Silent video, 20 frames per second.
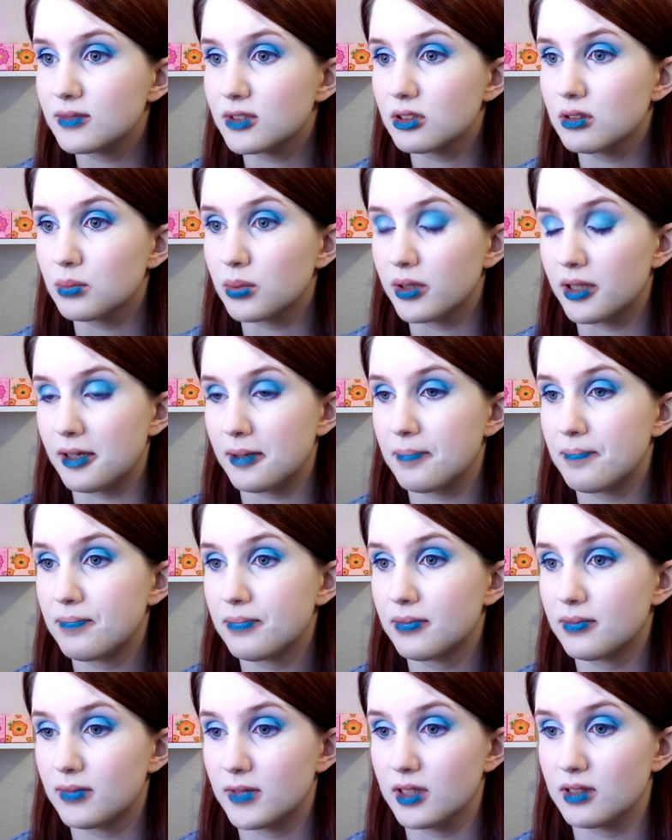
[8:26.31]
Oh boy,
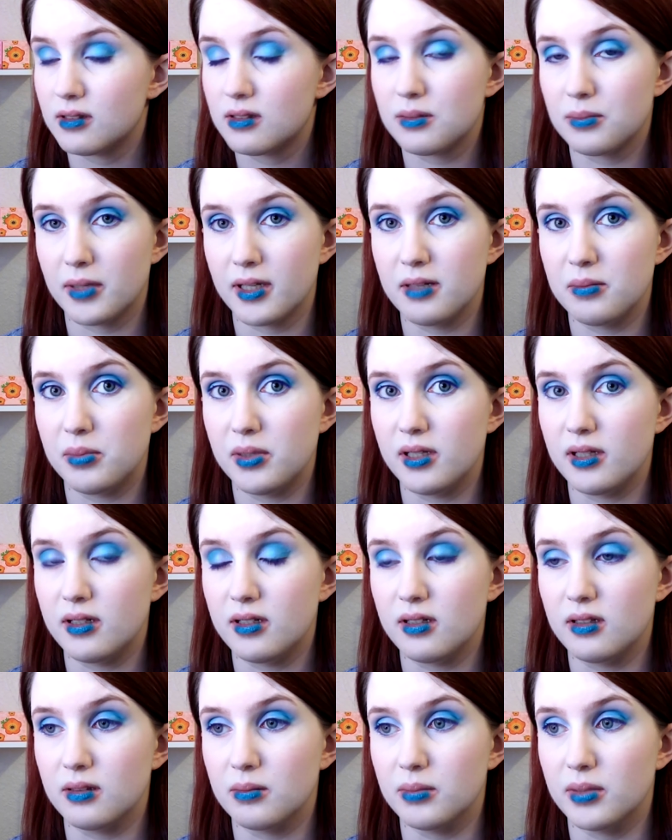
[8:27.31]
this might
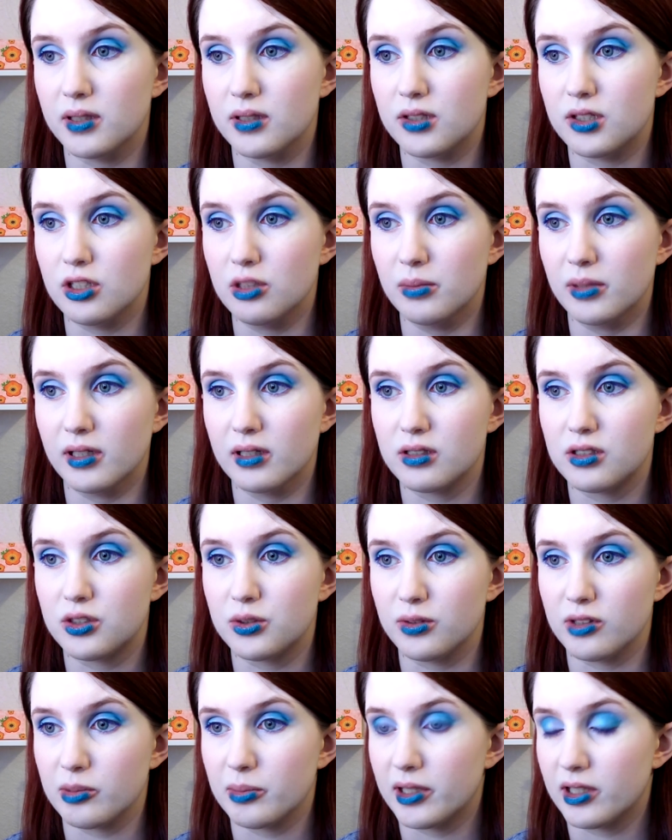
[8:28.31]
be a bit too much
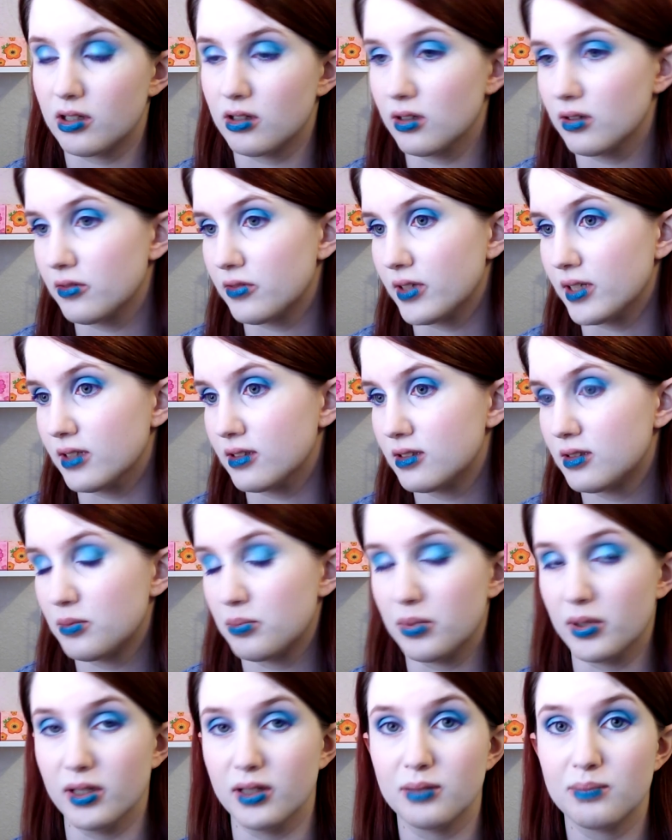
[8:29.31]
with my current face,
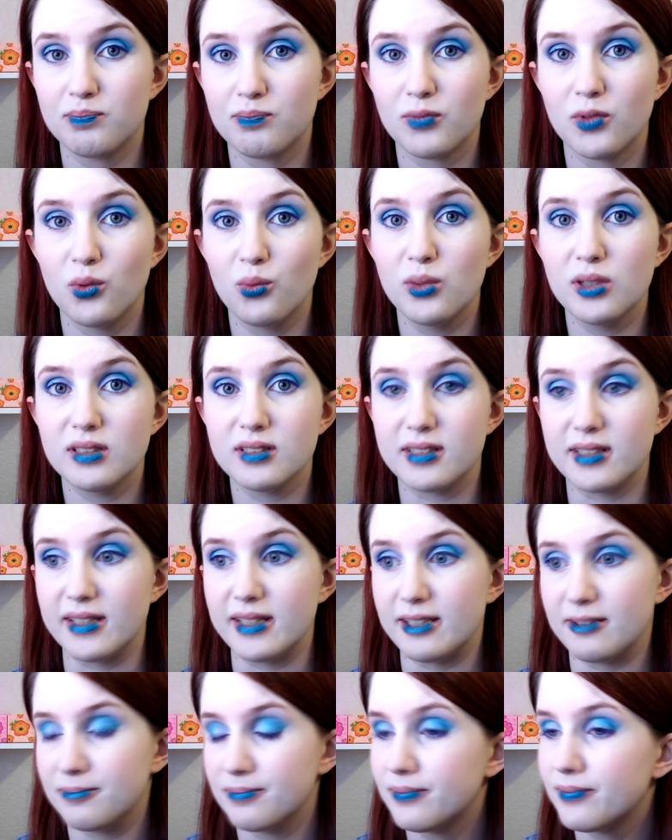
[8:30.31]
but we'll see.